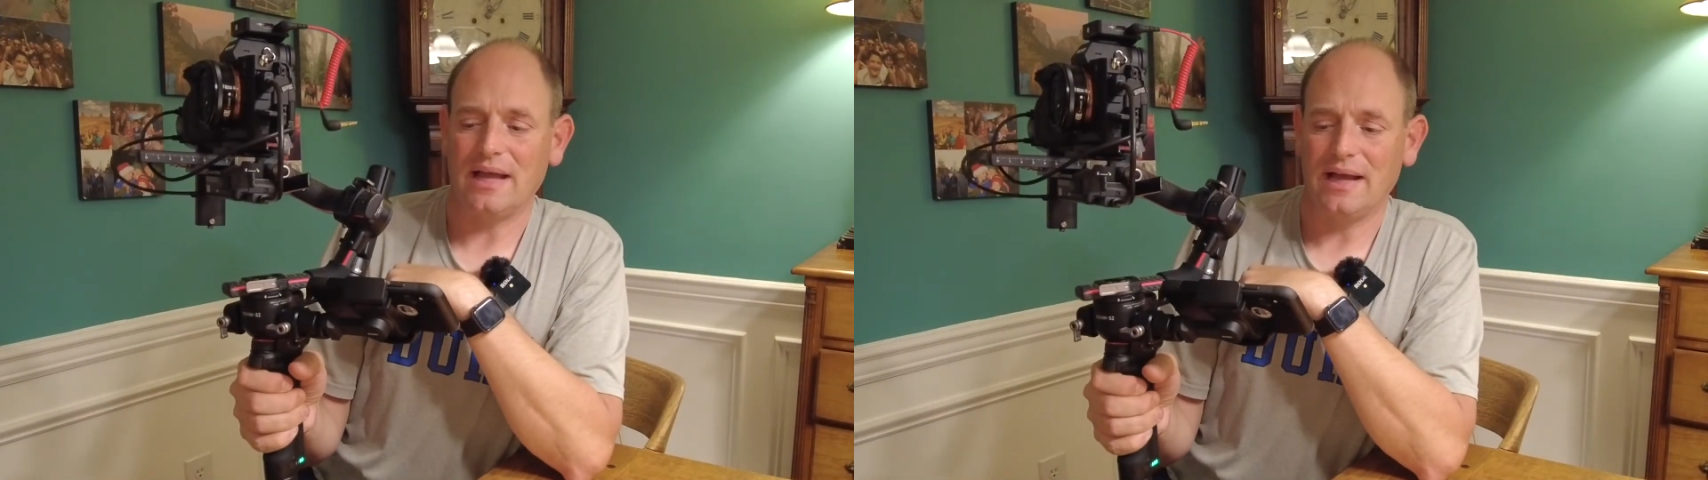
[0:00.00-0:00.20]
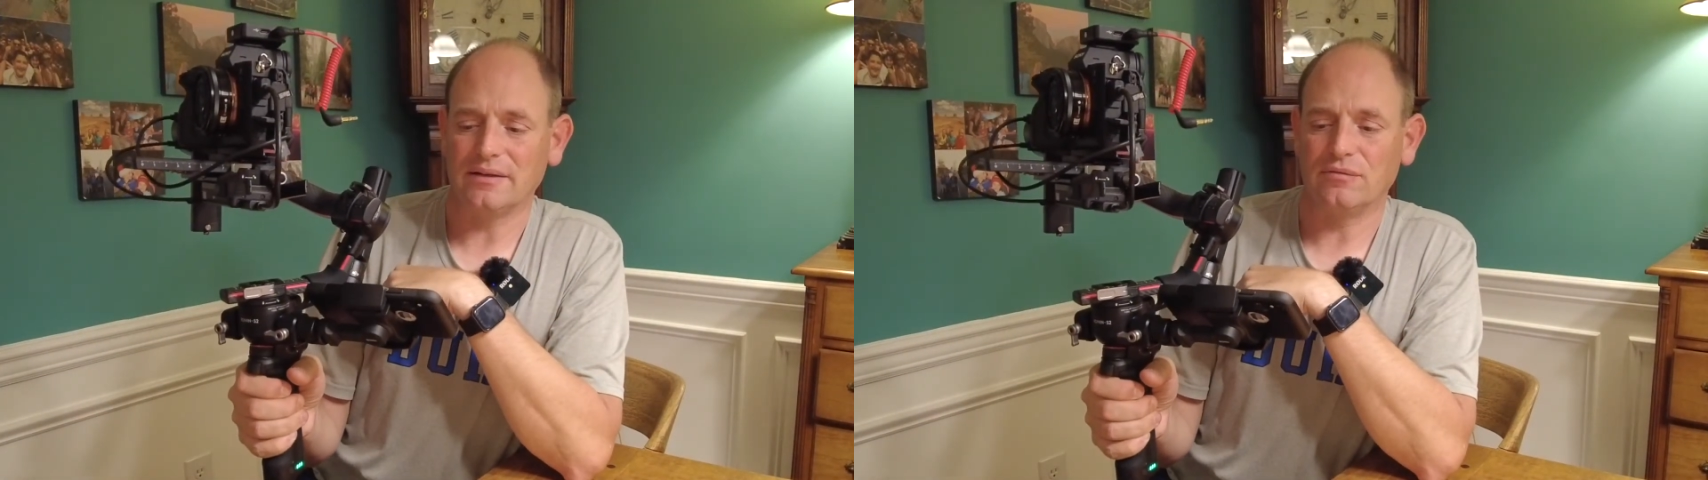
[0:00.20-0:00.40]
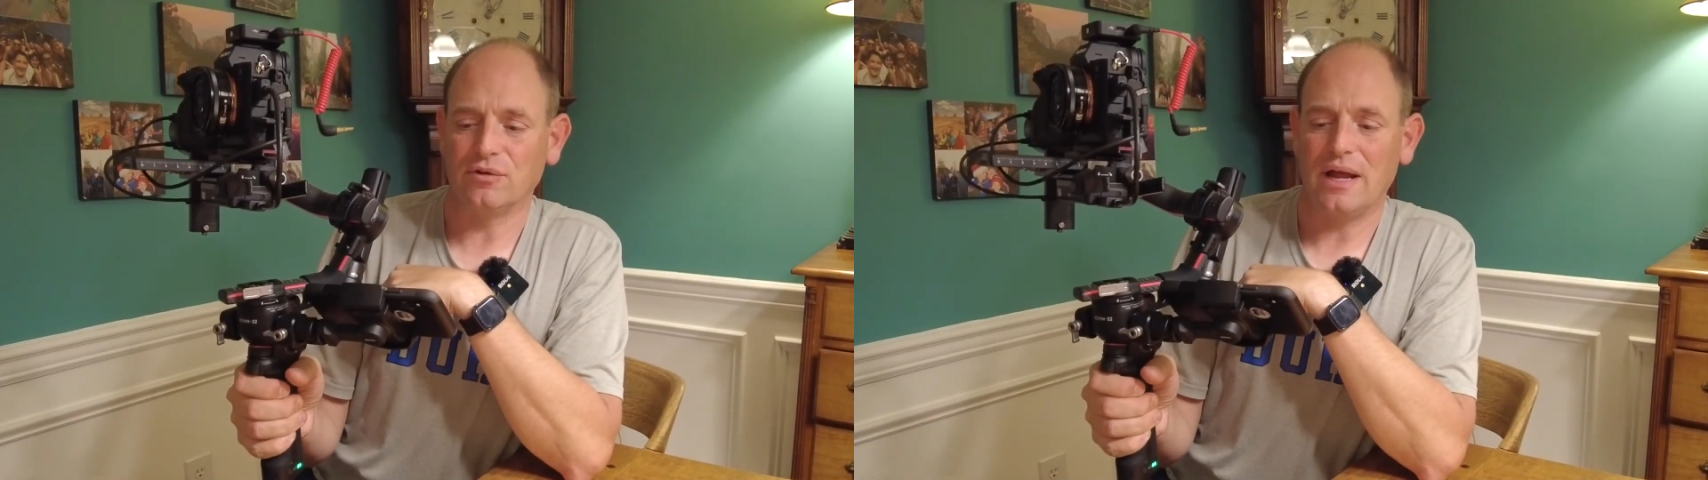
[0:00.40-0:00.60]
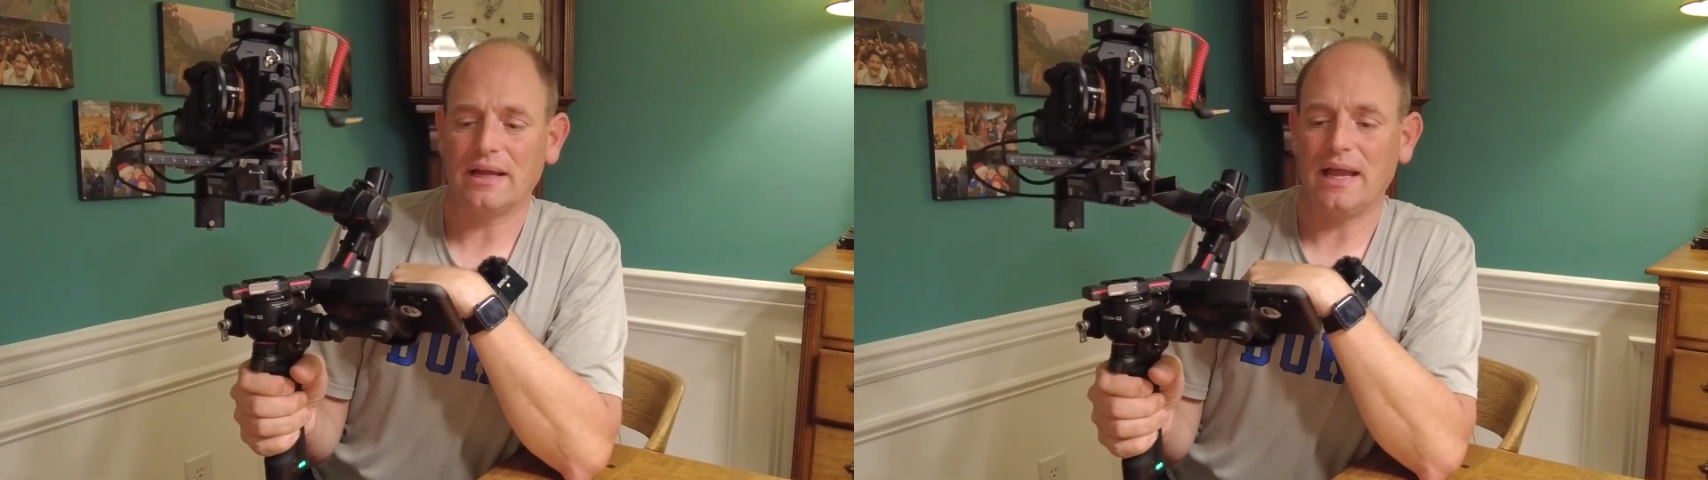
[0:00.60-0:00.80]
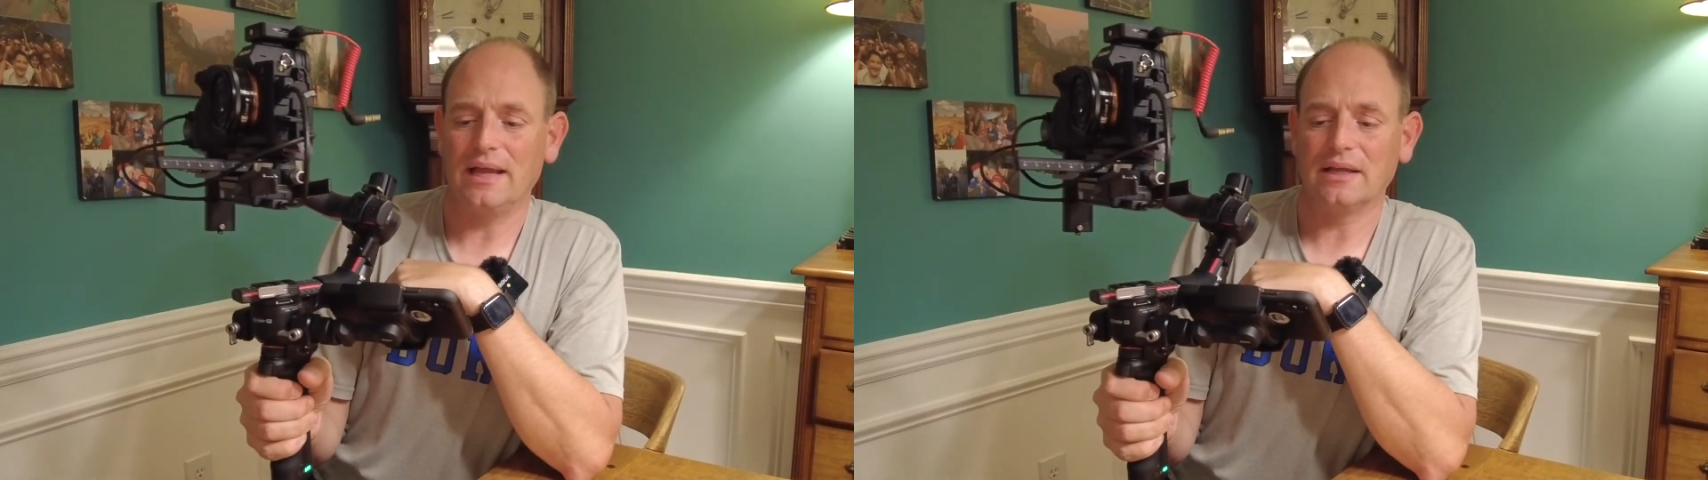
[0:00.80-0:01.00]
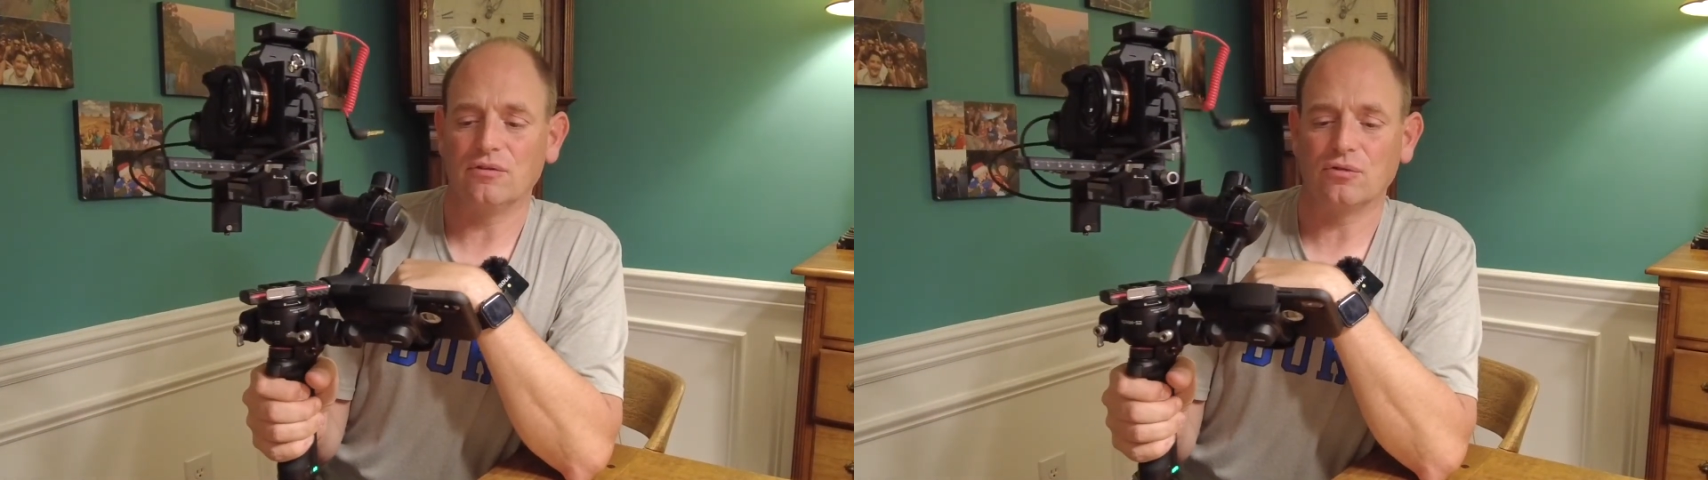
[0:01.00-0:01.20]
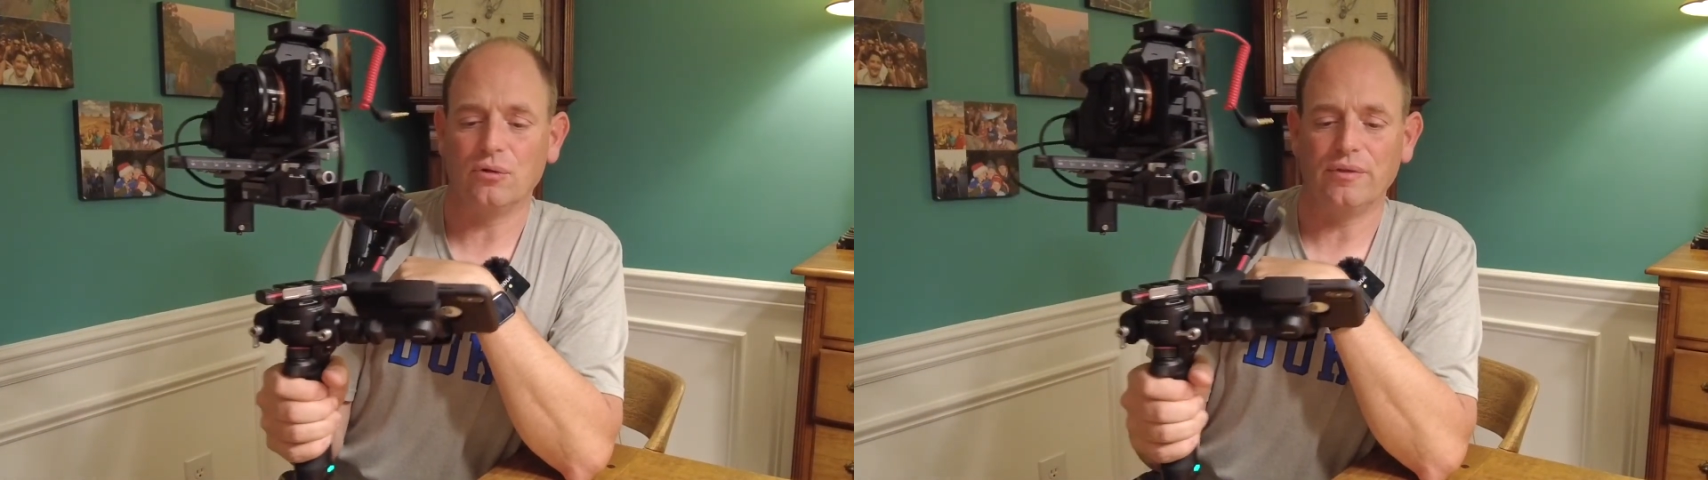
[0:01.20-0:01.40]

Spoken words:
Active Track and control